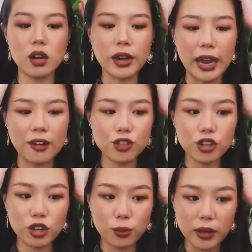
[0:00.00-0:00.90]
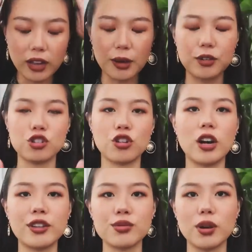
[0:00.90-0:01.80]
Okay, after Goodwill, I went to
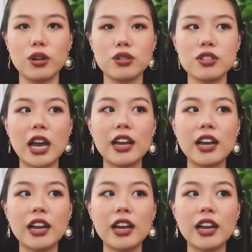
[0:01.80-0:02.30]
Crossroads.